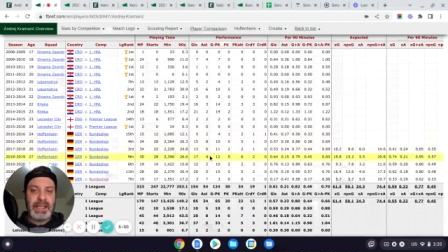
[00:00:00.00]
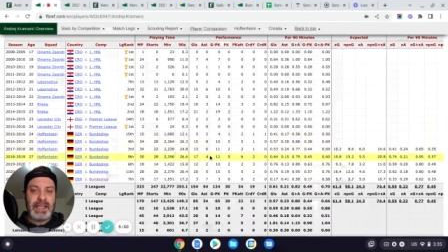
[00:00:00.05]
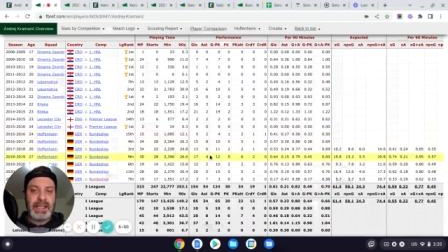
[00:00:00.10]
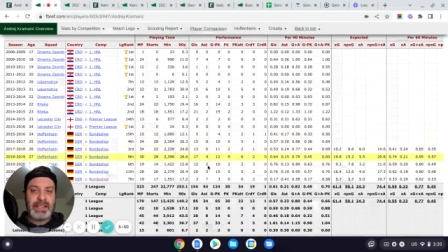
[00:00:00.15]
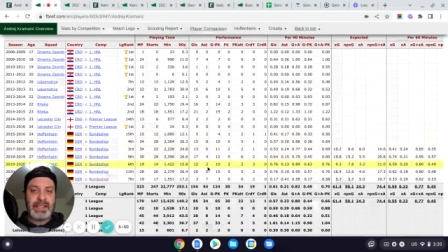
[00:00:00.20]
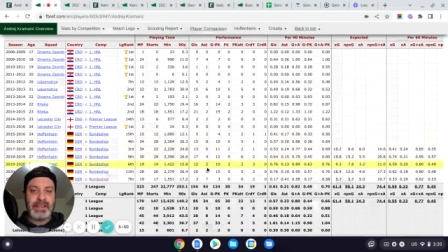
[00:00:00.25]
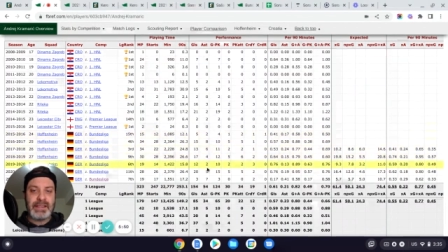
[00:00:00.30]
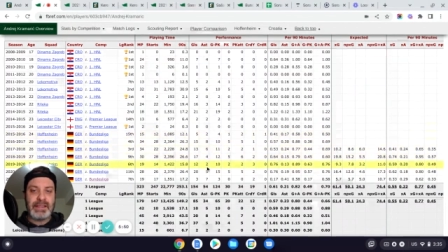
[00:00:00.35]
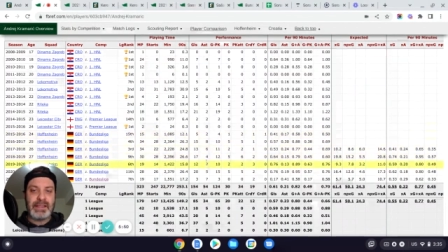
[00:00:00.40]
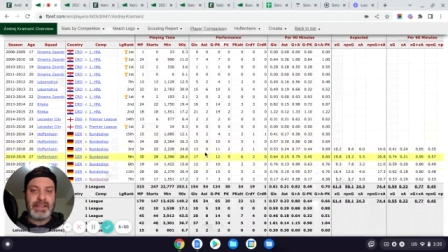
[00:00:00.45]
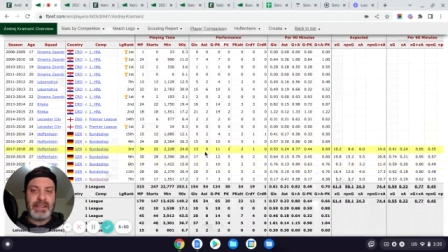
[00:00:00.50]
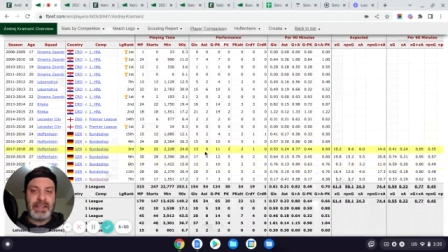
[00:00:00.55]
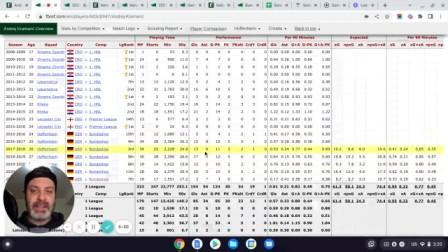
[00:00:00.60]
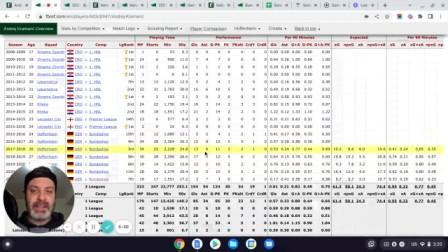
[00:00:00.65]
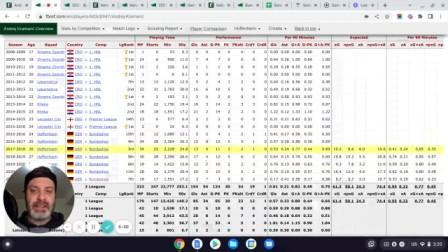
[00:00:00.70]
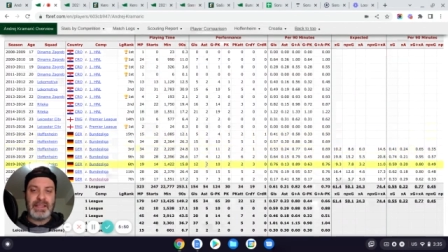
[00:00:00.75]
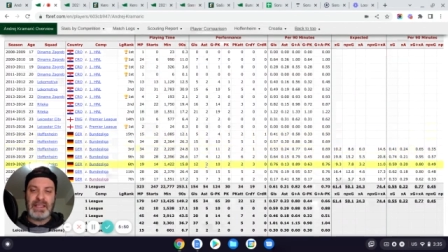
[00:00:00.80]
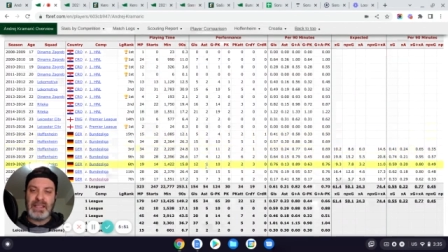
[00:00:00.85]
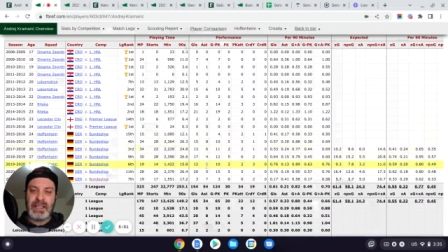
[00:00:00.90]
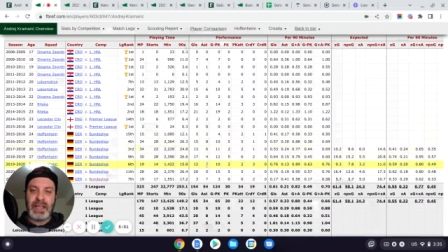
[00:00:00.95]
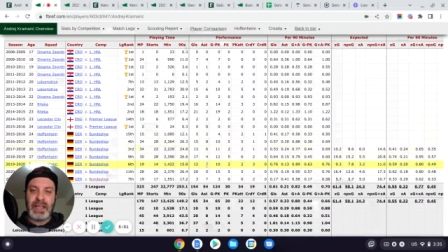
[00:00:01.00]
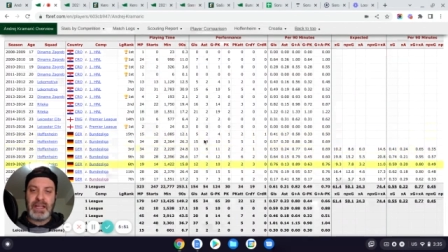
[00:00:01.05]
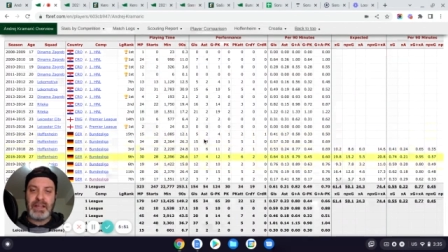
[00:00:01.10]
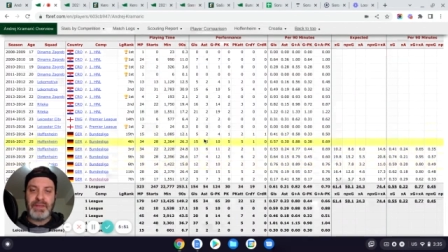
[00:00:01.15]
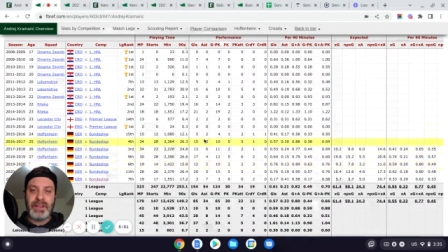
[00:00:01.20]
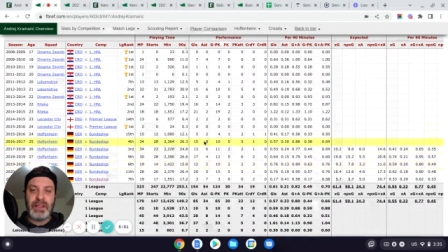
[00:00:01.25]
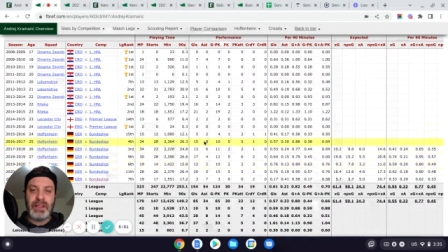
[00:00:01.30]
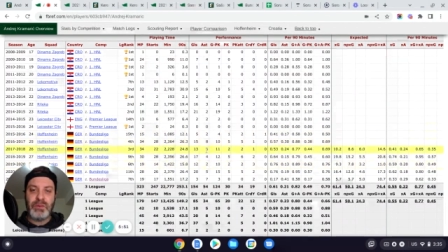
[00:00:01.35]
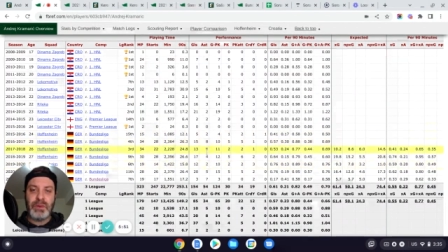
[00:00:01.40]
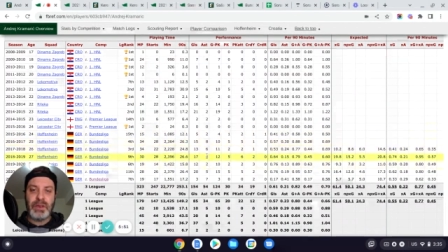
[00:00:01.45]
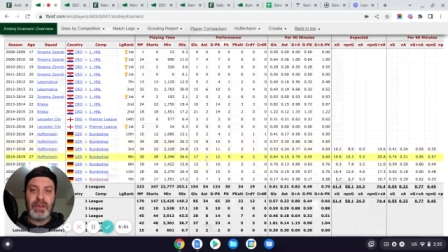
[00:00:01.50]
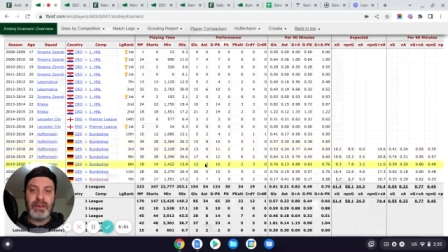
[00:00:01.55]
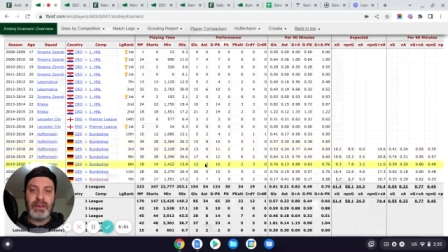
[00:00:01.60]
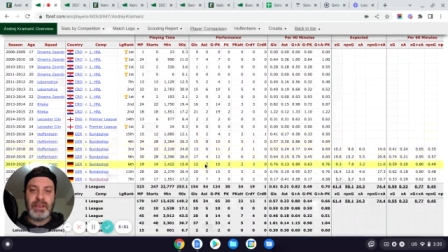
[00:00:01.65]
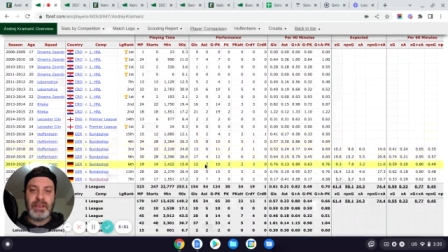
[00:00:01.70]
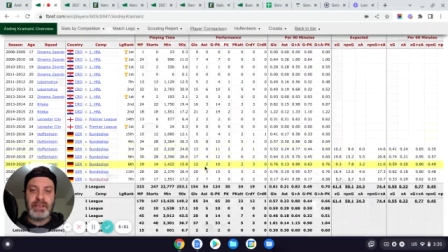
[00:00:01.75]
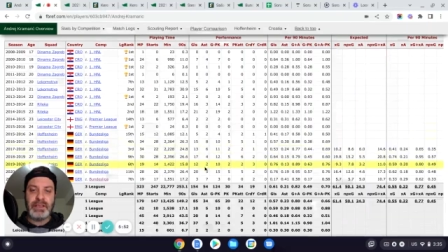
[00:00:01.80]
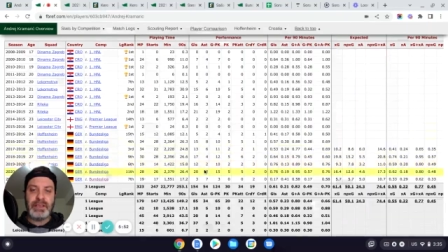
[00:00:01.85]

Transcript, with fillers: I guess his assists, he's kind of hit where